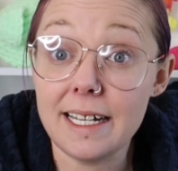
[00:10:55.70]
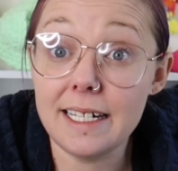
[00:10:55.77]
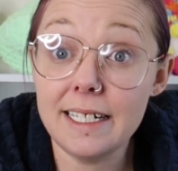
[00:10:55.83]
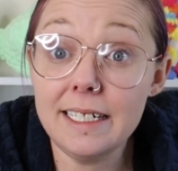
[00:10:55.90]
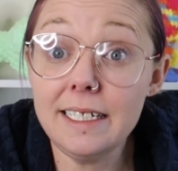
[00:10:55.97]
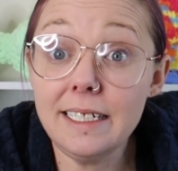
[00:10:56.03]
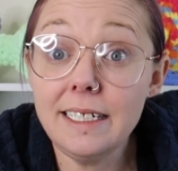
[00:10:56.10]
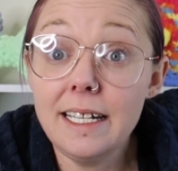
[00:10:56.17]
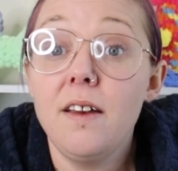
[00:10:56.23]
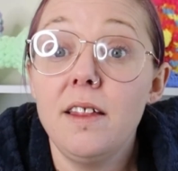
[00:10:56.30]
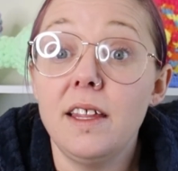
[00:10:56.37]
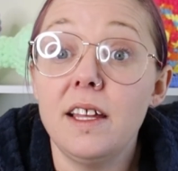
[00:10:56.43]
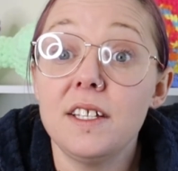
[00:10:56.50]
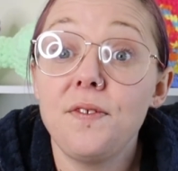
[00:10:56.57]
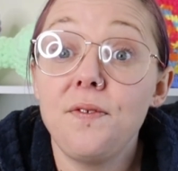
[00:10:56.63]
done.
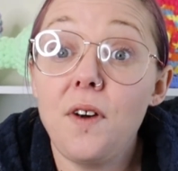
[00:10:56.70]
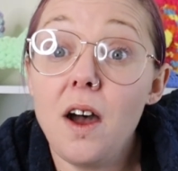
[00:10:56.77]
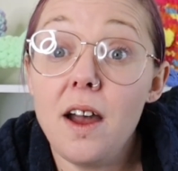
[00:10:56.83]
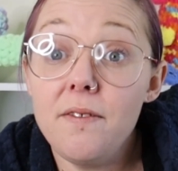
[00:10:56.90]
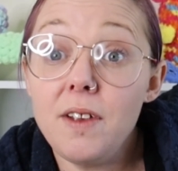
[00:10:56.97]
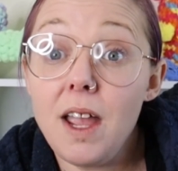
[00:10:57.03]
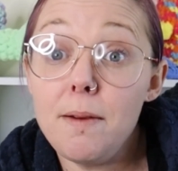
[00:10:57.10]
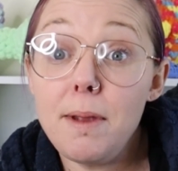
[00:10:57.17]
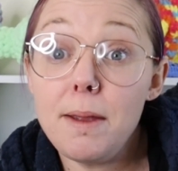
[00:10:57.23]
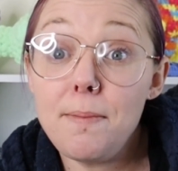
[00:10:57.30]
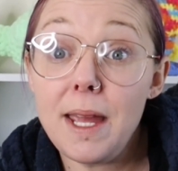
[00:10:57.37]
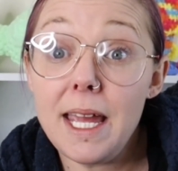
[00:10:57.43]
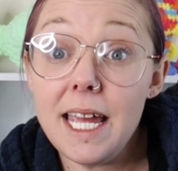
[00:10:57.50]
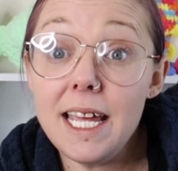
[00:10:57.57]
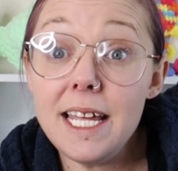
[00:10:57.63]
There's 5 gummy
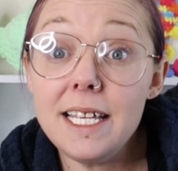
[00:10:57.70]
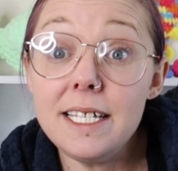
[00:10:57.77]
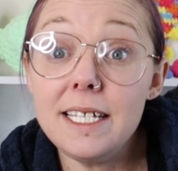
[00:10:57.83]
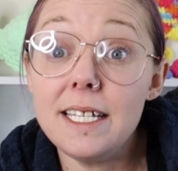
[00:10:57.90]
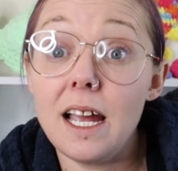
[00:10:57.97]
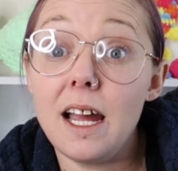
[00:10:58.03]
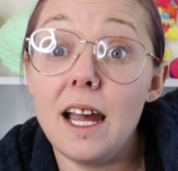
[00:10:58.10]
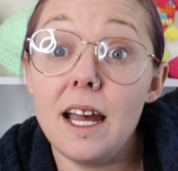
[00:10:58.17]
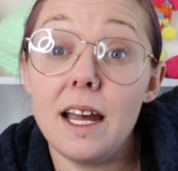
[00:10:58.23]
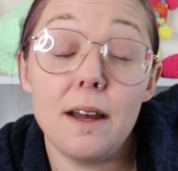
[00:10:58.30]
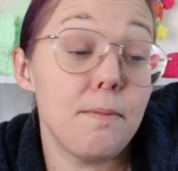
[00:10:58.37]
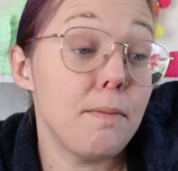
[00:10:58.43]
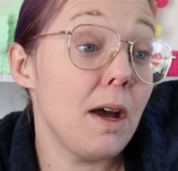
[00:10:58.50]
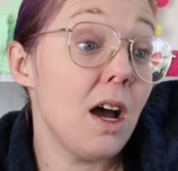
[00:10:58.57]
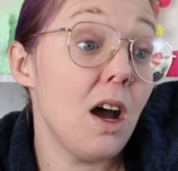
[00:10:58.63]
bears.
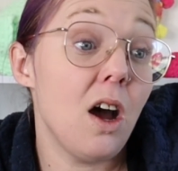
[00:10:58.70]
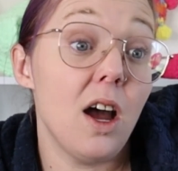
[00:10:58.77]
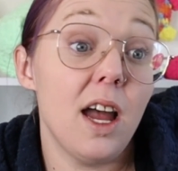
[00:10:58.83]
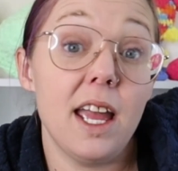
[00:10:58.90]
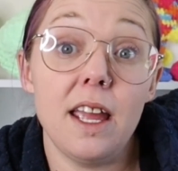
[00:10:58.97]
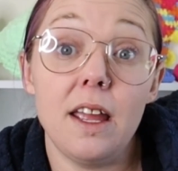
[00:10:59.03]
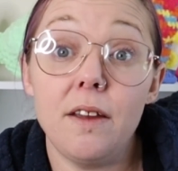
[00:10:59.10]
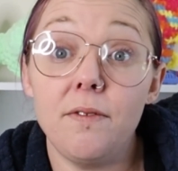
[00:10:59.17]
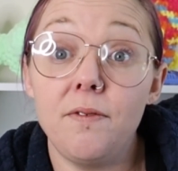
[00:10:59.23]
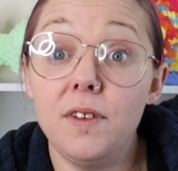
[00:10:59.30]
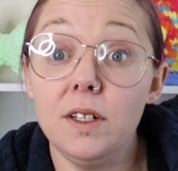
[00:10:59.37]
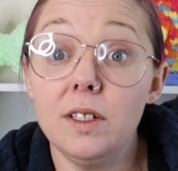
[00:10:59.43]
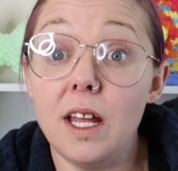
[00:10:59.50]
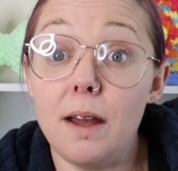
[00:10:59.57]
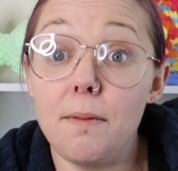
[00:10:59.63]
I
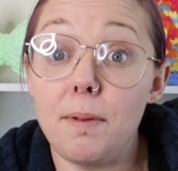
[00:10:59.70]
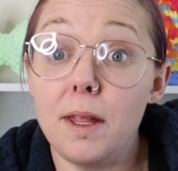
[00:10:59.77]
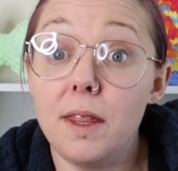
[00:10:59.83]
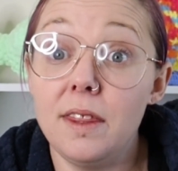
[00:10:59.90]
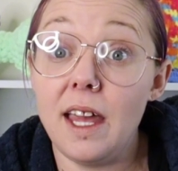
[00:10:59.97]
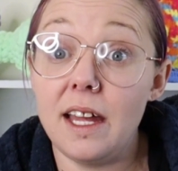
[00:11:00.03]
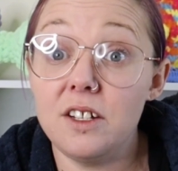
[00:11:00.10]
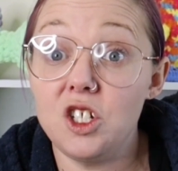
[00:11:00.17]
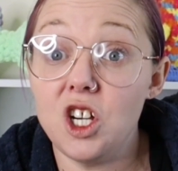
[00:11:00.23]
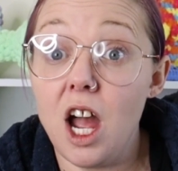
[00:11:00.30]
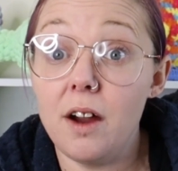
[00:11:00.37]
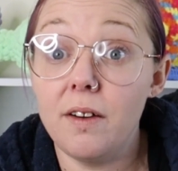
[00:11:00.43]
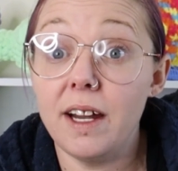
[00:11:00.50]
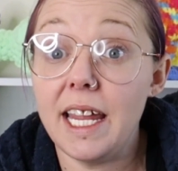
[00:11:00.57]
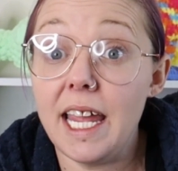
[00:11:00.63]
filled up that
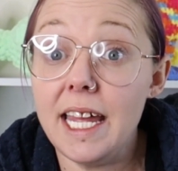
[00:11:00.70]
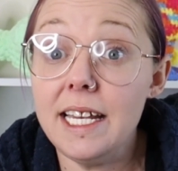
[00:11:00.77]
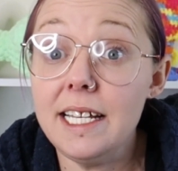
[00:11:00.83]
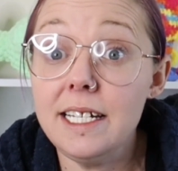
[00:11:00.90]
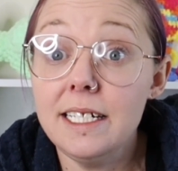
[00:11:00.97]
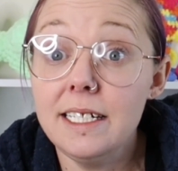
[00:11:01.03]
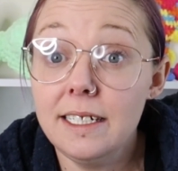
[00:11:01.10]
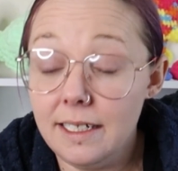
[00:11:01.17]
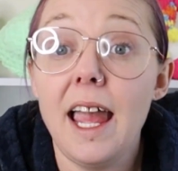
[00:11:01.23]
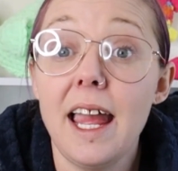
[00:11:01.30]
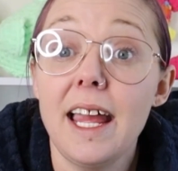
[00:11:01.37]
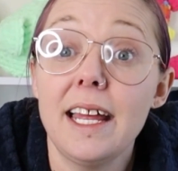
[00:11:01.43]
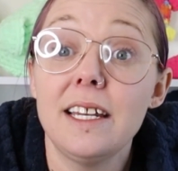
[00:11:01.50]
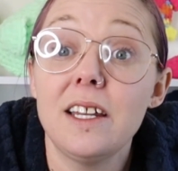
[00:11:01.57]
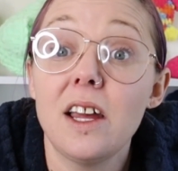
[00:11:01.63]
jar again,
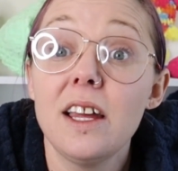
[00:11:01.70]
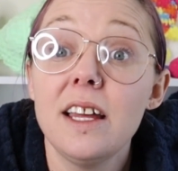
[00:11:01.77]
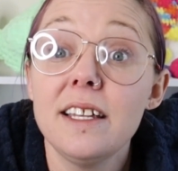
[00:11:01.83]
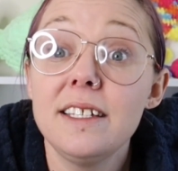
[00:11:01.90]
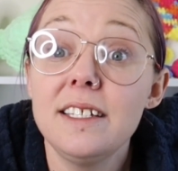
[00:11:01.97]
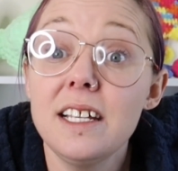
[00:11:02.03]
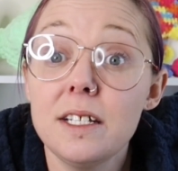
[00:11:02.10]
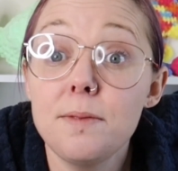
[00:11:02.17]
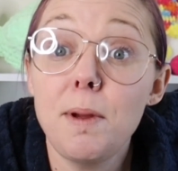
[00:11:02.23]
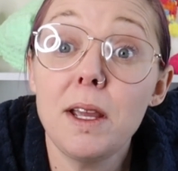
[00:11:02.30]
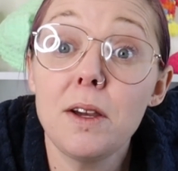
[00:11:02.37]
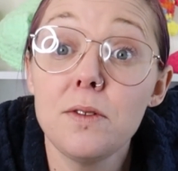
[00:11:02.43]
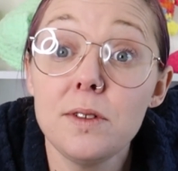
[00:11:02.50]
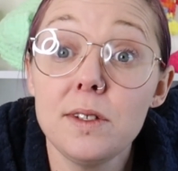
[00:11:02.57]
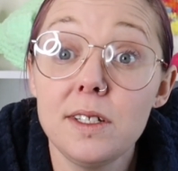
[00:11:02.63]
and 6
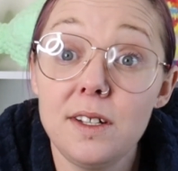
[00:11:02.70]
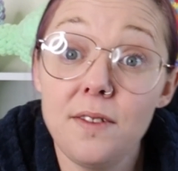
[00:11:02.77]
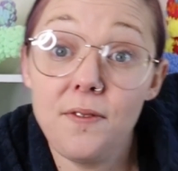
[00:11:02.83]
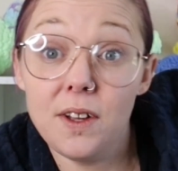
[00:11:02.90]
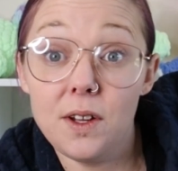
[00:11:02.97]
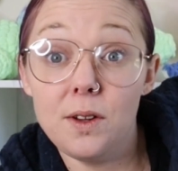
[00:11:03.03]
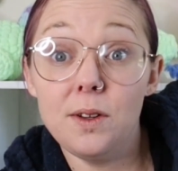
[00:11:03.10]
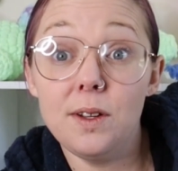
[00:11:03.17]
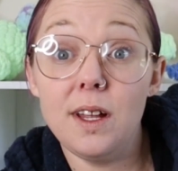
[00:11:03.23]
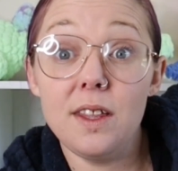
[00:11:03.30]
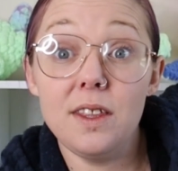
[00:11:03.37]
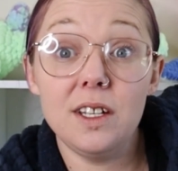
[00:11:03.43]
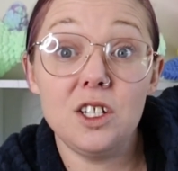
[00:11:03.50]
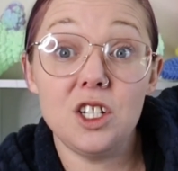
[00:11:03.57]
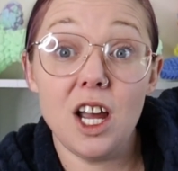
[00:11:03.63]
pickles to fill
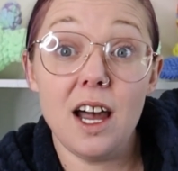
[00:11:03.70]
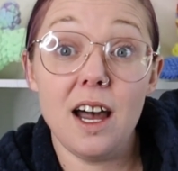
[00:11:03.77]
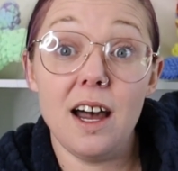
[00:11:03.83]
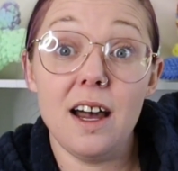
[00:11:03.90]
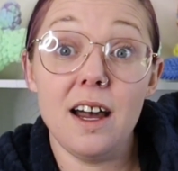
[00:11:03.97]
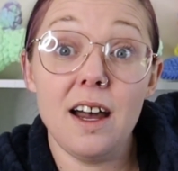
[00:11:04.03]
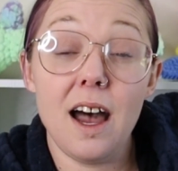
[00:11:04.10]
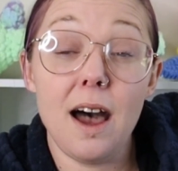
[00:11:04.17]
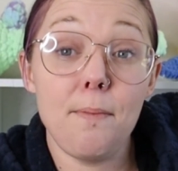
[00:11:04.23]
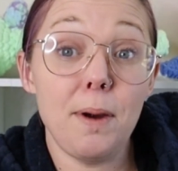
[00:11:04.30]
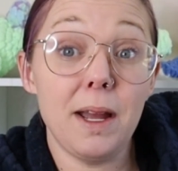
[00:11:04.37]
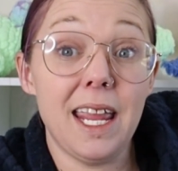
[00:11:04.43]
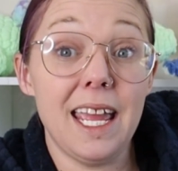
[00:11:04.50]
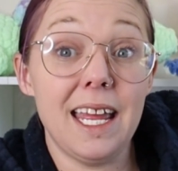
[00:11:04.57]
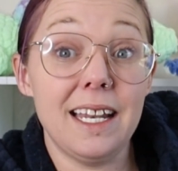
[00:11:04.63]
the jar up
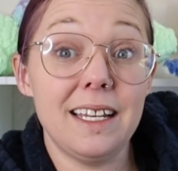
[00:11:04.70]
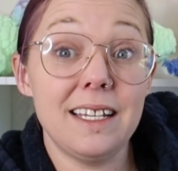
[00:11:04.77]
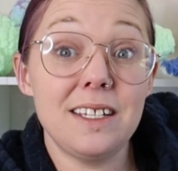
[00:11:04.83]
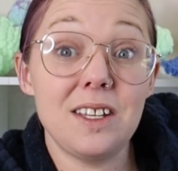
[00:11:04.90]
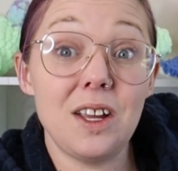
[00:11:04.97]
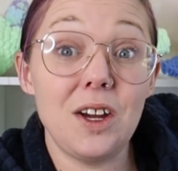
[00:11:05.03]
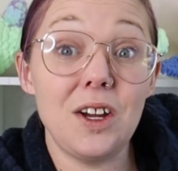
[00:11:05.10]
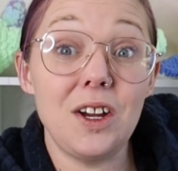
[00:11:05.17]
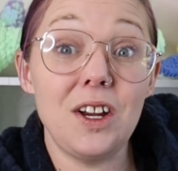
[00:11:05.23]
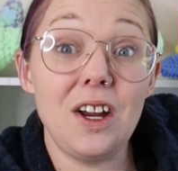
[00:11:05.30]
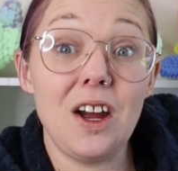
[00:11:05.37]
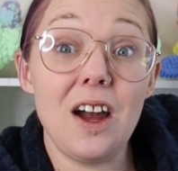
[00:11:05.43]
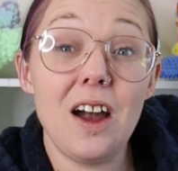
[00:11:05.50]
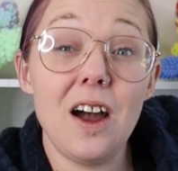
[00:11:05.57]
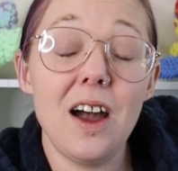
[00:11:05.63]
again.
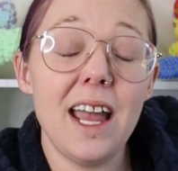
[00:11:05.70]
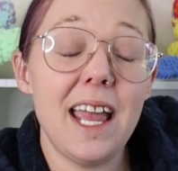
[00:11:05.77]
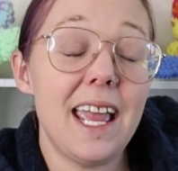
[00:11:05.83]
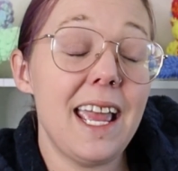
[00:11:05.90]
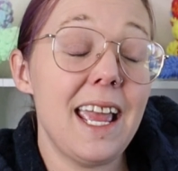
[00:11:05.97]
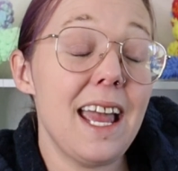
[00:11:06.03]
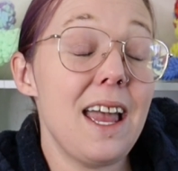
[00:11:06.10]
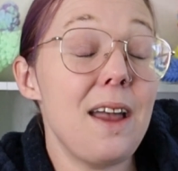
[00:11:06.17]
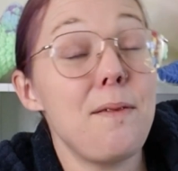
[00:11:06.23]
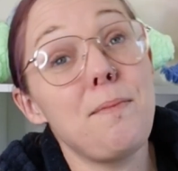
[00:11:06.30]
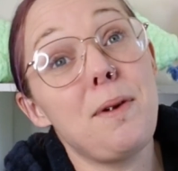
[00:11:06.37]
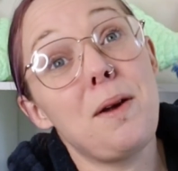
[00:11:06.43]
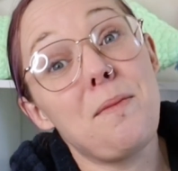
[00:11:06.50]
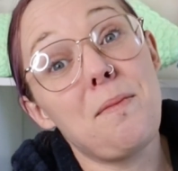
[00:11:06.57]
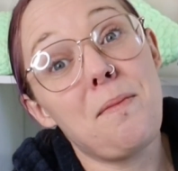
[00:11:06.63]
So I
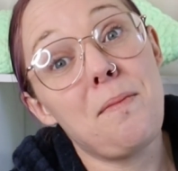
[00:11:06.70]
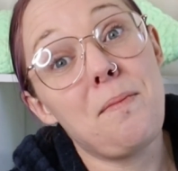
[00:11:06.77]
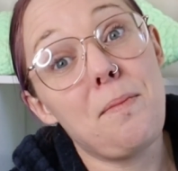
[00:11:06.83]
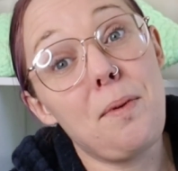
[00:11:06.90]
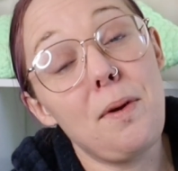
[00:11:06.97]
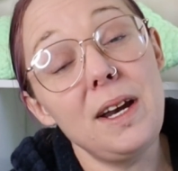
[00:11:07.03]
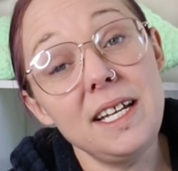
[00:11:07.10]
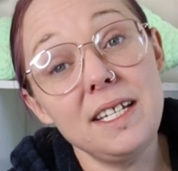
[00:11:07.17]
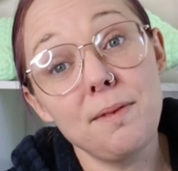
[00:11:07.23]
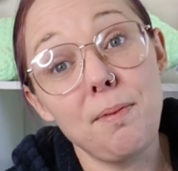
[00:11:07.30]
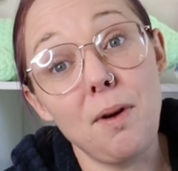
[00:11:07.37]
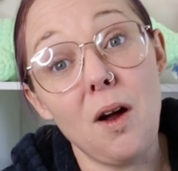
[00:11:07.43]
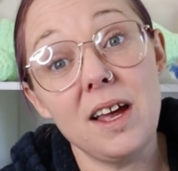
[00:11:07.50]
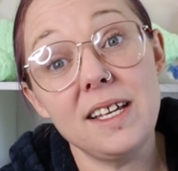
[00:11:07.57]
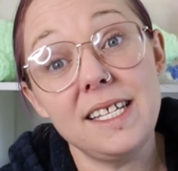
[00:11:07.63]
am pretty
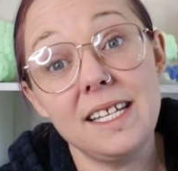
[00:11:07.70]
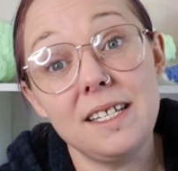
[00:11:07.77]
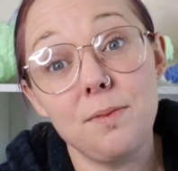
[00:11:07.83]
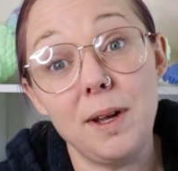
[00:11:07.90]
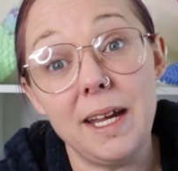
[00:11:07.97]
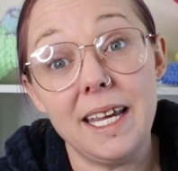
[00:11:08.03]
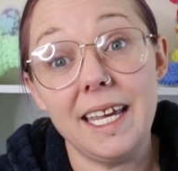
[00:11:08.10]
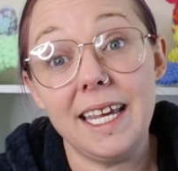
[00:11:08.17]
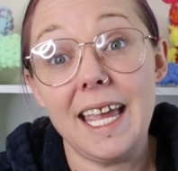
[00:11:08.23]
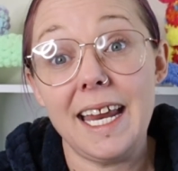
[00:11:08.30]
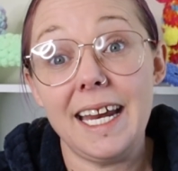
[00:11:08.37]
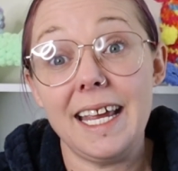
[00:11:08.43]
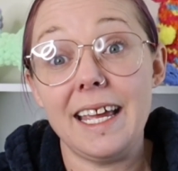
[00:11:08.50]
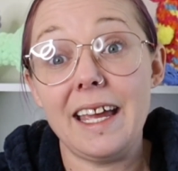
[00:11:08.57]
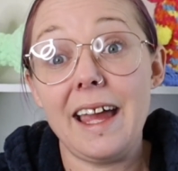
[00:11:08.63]
surprised this week
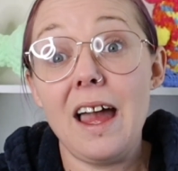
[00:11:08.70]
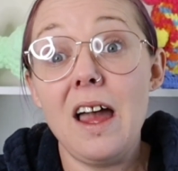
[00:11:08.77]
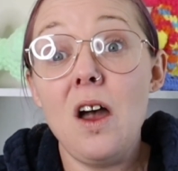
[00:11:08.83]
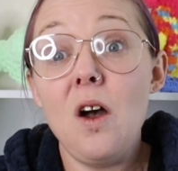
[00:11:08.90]
getting